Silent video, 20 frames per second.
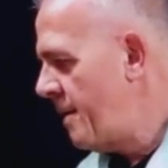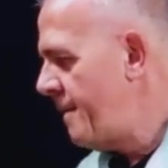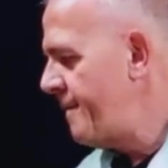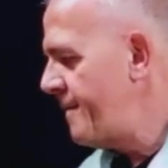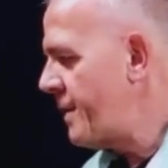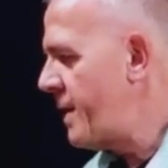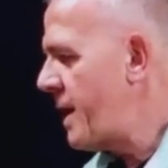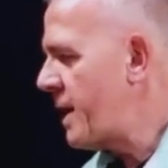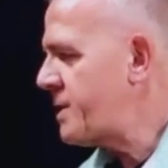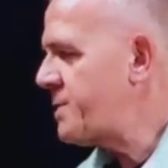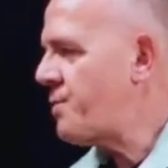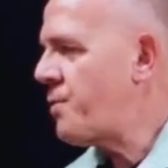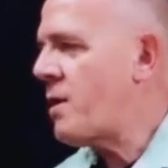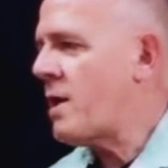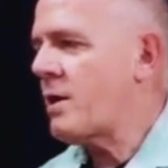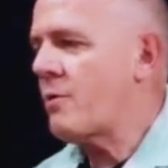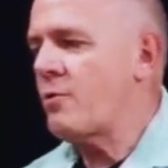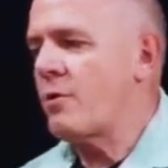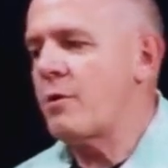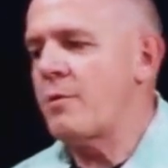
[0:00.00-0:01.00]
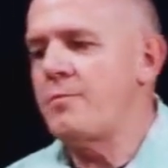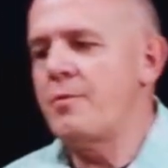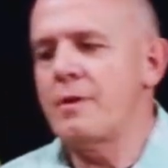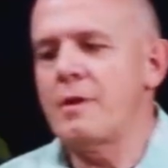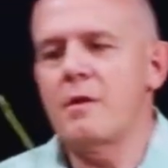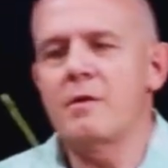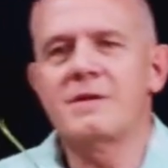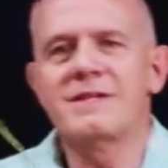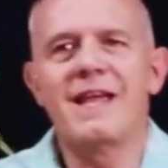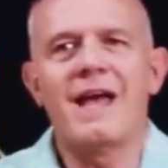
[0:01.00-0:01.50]
The next product we're going to put
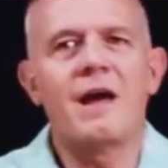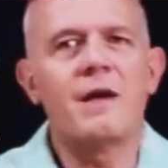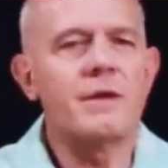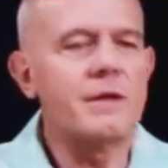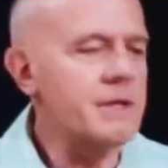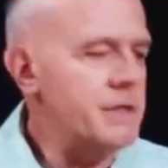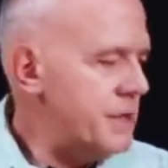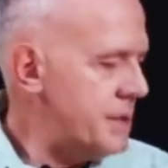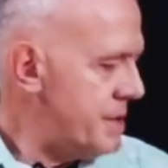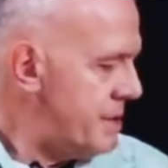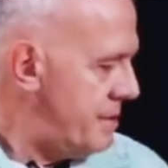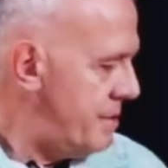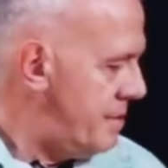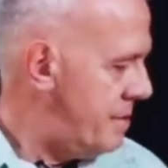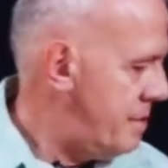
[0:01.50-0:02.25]
in are dahlias.